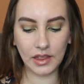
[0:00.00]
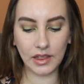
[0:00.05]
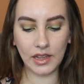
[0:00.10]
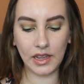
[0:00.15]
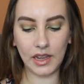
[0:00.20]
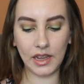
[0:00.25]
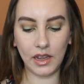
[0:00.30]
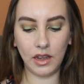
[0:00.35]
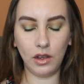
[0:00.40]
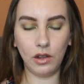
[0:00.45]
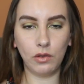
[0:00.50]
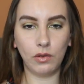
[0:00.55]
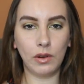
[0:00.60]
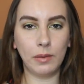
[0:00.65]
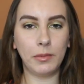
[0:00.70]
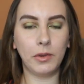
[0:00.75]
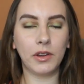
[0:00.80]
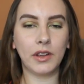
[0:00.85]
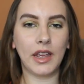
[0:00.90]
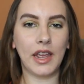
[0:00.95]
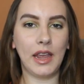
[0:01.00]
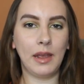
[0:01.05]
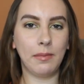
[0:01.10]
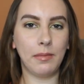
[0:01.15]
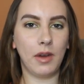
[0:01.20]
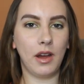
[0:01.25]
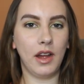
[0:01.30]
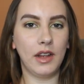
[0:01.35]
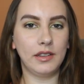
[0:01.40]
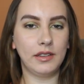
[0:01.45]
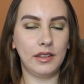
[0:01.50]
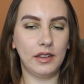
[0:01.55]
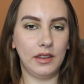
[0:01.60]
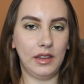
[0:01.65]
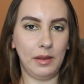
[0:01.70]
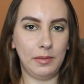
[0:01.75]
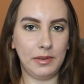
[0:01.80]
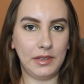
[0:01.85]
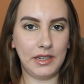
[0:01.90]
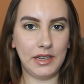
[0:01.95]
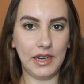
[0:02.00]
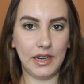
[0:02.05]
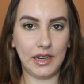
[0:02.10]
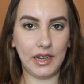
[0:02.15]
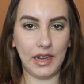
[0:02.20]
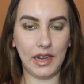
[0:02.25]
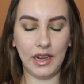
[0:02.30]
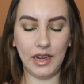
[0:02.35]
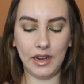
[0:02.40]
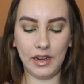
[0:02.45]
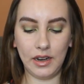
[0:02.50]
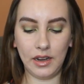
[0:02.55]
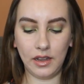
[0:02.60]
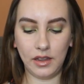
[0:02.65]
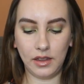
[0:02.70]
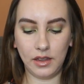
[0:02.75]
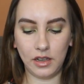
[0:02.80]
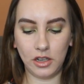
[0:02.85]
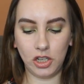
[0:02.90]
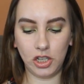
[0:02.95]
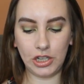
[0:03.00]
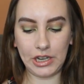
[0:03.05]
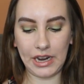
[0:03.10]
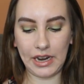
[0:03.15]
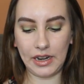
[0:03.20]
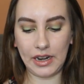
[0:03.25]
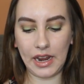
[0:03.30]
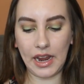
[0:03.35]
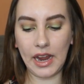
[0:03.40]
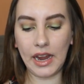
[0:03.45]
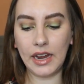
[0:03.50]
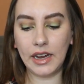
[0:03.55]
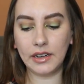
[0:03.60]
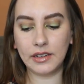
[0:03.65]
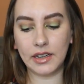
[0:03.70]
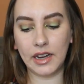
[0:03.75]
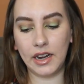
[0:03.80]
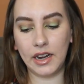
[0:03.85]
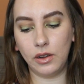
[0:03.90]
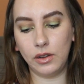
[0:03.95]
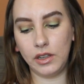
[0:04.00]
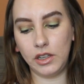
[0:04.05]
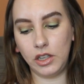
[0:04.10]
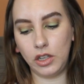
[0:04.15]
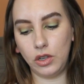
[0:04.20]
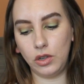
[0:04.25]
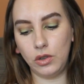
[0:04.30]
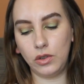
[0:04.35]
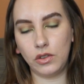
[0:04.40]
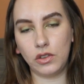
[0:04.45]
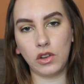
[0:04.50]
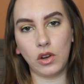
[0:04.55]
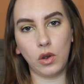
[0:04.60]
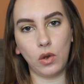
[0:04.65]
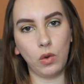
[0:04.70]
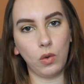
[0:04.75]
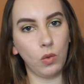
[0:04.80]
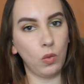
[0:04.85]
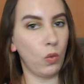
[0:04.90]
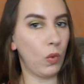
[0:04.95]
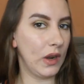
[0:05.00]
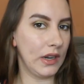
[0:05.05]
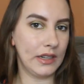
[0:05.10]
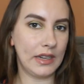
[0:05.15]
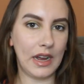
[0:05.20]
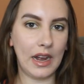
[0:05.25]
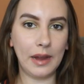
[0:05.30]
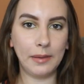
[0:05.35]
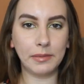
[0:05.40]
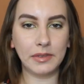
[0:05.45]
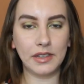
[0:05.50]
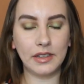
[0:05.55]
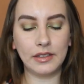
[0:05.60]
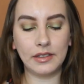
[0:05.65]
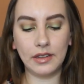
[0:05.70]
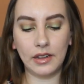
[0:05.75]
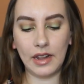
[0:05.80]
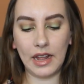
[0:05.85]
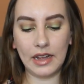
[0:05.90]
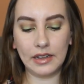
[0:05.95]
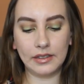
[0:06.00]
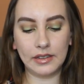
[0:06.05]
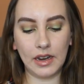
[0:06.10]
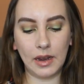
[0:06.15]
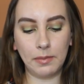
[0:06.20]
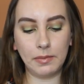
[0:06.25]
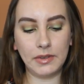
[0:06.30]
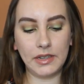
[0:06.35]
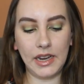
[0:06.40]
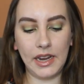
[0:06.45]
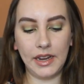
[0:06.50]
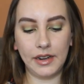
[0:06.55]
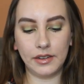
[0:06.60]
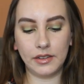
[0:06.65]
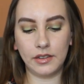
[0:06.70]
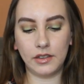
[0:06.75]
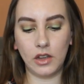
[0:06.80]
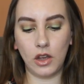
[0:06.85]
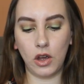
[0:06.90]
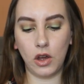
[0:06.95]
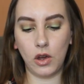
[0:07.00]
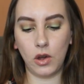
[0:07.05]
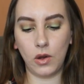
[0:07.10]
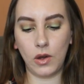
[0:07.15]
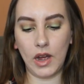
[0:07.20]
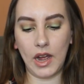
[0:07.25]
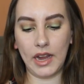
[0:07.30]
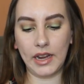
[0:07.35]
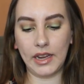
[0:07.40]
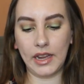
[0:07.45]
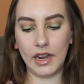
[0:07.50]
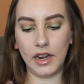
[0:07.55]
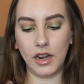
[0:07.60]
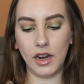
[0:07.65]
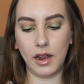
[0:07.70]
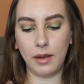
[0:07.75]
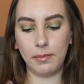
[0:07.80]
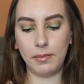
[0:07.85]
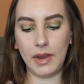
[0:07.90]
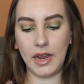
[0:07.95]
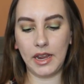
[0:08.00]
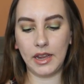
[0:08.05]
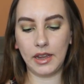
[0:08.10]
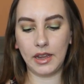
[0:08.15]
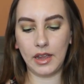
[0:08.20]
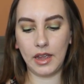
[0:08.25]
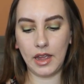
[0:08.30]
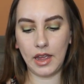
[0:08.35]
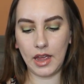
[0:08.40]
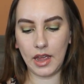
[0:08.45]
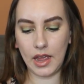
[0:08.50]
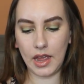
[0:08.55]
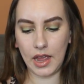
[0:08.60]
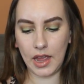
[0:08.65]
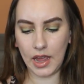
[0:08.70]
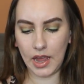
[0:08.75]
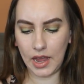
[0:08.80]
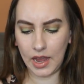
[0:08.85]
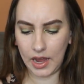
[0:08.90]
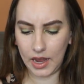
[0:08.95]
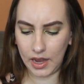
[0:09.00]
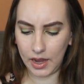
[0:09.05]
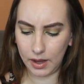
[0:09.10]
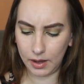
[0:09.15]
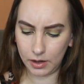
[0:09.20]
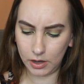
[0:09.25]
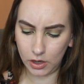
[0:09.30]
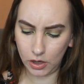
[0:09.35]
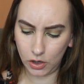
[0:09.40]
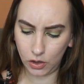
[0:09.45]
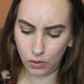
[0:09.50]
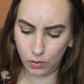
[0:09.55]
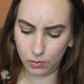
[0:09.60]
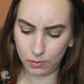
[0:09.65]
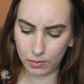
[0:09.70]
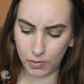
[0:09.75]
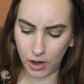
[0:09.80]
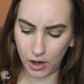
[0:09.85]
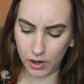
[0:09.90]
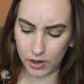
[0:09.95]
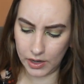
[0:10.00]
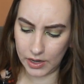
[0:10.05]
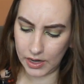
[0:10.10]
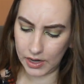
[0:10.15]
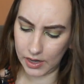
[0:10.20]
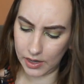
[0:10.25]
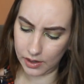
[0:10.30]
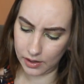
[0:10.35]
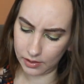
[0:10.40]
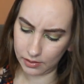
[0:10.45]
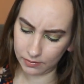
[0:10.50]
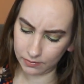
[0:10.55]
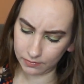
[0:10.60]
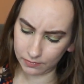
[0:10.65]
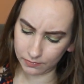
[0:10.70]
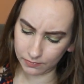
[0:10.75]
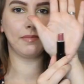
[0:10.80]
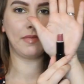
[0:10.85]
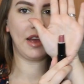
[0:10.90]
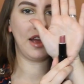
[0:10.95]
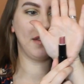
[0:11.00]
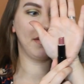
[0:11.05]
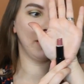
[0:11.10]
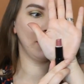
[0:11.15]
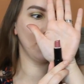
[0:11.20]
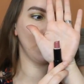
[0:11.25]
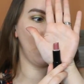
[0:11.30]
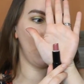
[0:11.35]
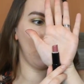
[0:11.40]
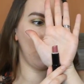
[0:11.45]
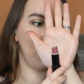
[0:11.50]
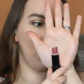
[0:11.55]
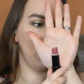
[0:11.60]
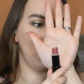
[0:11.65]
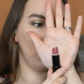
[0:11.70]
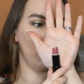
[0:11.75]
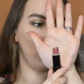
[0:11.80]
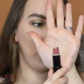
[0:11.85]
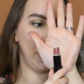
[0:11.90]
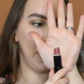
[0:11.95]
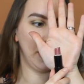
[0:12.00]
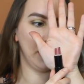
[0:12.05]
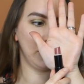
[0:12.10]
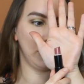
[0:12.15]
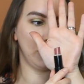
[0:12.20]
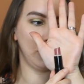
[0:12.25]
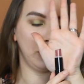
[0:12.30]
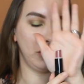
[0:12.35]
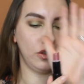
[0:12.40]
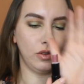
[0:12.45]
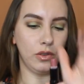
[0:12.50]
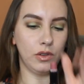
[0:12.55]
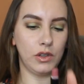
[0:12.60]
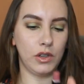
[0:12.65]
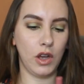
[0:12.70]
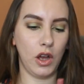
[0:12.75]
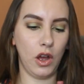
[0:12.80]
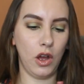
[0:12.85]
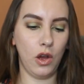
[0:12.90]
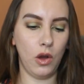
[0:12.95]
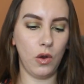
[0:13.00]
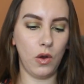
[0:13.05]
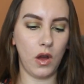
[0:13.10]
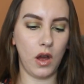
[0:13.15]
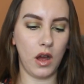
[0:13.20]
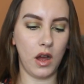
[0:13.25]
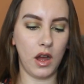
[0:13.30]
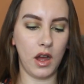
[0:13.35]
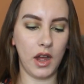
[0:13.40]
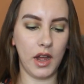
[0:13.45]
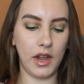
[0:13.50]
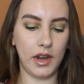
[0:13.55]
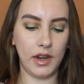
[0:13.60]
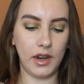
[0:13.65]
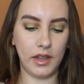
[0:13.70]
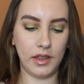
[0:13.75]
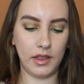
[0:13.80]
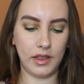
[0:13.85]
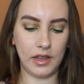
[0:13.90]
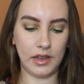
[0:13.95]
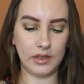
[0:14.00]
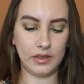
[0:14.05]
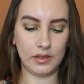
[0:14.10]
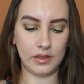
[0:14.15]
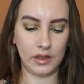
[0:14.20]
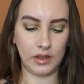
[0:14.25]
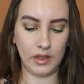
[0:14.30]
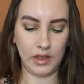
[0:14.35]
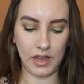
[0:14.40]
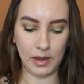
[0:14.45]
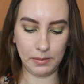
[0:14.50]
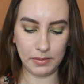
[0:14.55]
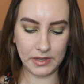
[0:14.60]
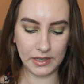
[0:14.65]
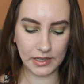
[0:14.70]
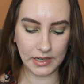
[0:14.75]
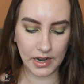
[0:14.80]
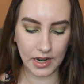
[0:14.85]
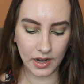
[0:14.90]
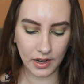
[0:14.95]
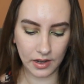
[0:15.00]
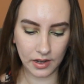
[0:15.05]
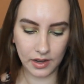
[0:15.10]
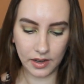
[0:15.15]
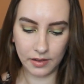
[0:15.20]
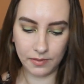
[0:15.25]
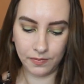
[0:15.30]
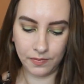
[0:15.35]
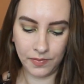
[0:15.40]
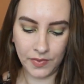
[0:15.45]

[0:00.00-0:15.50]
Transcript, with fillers: the Rimmel Kate Moss lipstick in the shade 8. only used one time since the last update, so I cannot make a new marking. I have a long way to go on this lipstick.